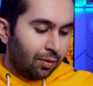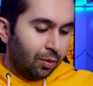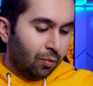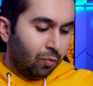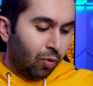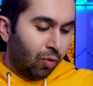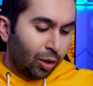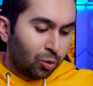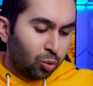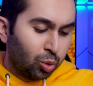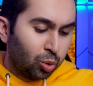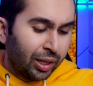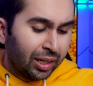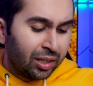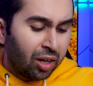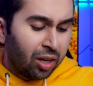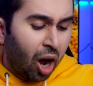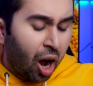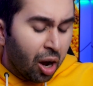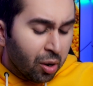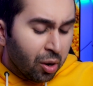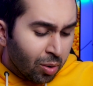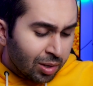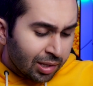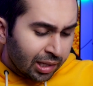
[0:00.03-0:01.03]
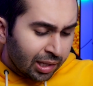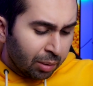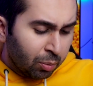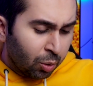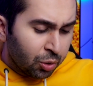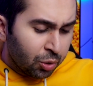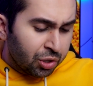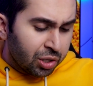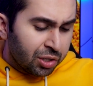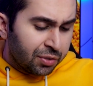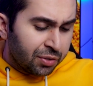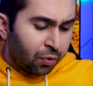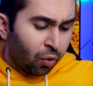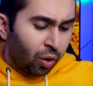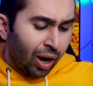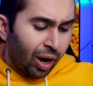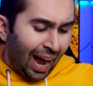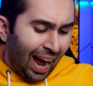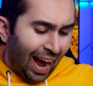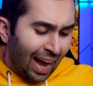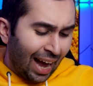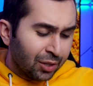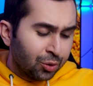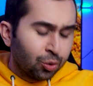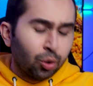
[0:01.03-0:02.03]
Want to get iOS emojis for
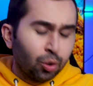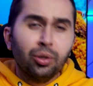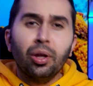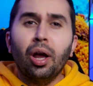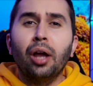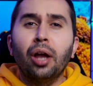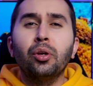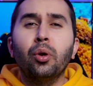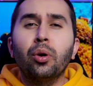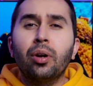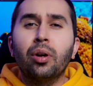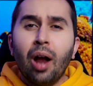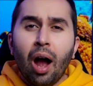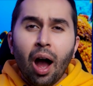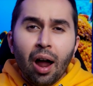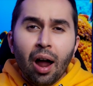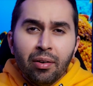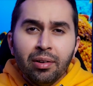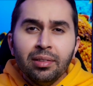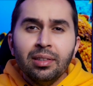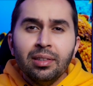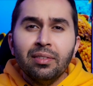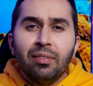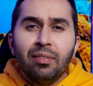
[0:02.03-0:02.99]
Android on your current